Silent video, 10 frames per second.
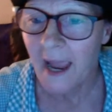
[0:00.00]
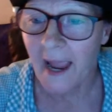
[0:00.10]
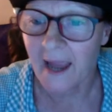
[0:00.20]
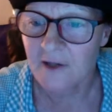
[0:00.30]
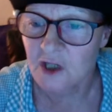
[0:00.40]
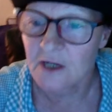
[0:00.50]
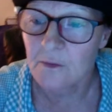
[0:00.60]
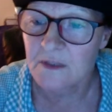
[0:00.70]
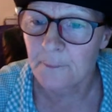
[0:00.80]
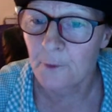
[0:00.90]
And she
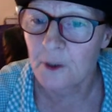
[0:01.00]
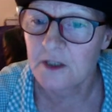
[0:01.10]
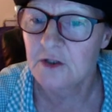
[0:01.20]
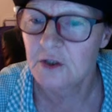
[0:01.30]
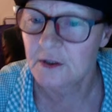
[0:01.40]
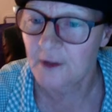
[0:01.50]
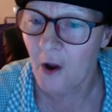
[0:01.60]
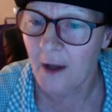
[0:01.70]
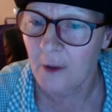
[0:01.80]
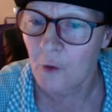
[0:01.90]
was appointed to the
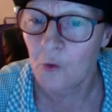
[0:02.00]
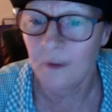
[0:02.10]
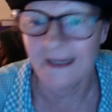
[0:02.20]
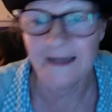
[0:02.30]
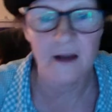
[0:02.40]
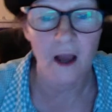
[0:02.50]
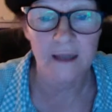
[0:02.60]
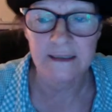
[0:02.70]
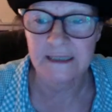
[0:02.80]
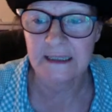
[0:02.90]
High Court in
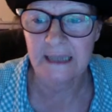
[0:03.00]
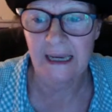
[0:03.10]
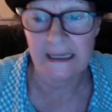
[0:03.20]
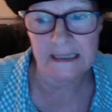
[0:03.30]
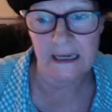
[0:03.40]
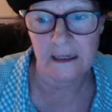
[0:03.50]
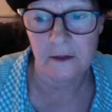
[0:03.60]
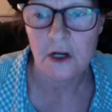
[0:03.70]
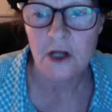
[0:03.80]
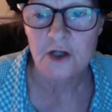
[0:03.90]
1988.
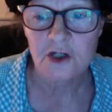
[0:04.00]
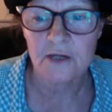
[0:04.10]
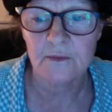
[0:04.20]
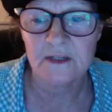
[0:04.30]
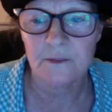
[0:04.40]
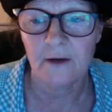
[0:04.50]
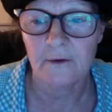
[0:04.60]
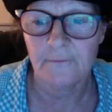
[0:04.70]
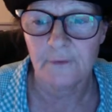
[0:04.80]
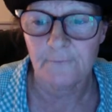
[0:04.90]
She was one
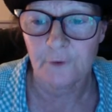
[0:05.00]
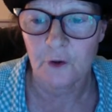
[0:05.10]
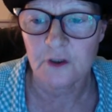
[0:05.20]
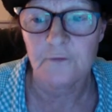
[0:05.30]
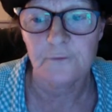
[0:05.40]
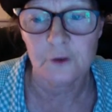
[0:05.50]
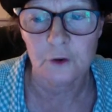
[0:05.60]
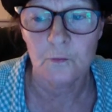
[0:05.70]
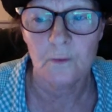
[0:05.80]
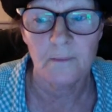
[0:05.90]
of the first of
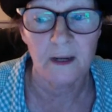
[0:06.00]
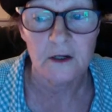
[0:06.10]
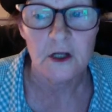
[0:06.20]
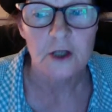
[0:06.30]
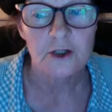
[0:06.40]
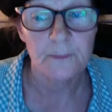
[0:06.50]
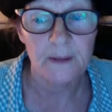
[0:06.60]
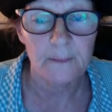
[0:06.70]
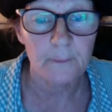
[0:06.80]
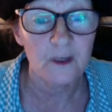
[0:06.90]
two women to
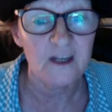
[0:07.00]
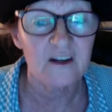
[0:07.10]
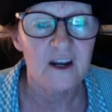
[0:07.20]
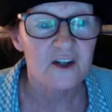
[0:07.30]
be appointed.